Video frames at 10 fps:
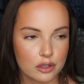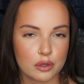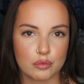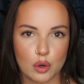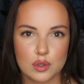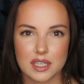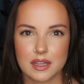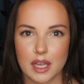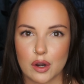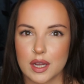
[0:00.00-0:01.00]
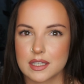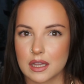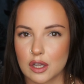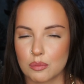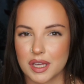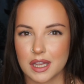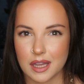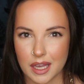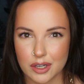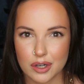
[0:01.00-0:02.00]
The rose in there is a little bit
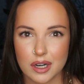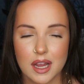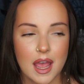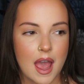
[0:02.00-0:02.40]
lighter.